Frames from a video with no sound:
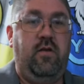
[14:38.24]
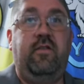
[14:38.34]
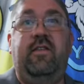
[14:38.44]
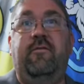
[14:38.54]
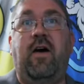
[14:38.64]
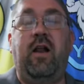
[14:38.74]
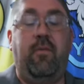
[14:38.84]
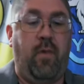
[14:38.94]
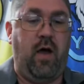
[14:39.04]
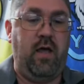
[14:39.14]
divided
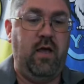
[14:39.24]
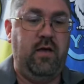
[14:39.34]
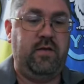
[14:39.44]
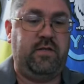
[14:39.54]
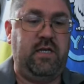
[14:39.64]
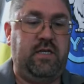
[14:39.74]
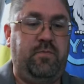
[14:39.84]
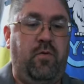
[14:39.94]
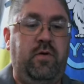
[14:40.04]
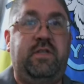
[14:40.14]
by
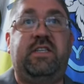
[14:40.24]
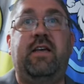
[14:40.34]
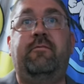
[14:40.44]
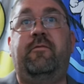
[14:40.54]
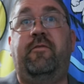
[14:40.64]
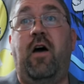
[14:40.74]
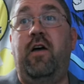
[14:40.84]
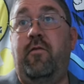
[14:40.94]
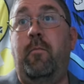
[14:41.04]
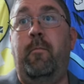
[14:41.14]
6.75
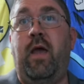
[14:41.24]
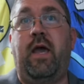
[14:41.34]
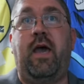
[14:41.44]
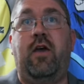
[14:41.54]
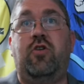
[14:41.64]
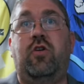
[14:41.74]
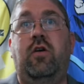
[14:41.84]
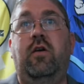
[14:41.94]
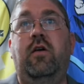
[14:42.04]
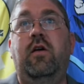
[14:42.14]
mega hash.
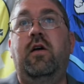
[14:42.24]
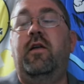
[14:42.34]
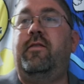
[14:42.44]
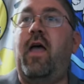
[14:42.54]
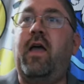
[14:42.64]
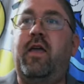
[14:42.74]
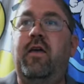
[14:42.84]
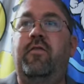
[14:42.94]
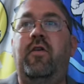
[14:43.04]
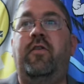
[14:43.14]
That
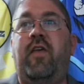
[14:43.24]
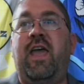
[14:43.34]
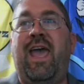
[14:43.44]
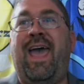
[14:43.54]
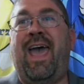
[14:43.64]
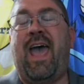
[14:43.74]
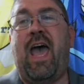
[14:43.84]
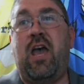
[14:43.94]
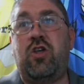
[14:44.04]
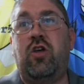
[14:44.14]
gives us a
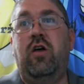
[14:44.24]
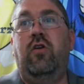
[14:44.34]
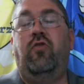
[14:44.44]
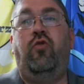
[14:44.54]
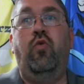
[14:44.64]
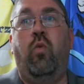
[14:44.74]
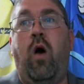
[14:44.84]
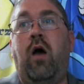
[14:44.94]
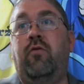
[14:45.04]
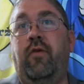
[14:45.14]
hash to
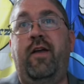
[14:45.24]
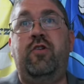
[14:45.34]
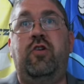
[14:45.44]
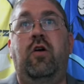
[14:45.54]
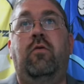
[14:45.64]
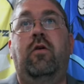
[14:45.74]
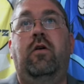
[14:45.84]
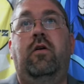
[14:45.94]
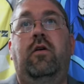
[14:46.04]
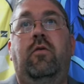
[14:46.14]
watt ratio.
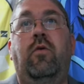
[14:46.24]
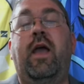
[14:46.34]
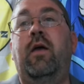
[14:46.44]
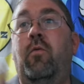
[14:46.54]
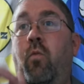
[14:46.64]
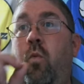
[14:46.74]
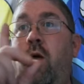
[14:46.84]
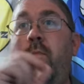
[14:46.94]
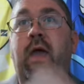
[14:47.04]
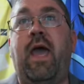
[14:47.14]
We're getting 1
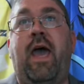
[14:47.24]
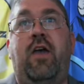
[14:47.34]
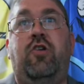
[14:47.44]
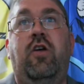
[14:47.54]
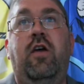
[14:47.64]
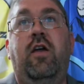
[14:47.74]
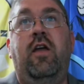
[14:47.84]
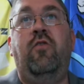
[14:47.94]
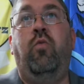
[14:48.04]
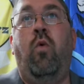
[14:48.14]
mega hash
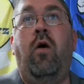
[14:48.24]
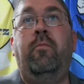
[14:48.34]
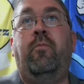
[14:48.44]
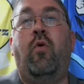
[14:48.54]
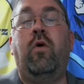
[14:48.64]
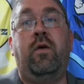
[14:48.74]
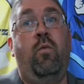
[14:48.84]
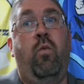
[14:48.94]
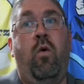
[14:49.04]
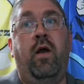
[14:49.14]
is
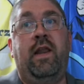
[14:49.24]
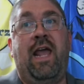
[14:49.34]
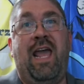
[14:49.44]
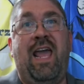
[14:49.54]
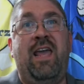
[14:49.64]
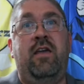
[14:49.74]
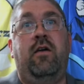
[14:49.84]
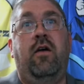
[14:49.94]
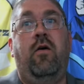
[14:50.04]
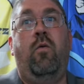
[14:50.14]
1.18
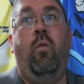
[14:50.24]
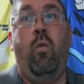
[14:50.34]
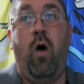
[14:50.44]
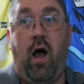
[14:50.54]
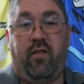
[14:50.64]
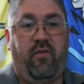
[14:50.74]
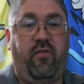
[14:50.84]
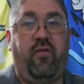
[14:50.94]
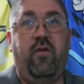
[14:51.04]
watts.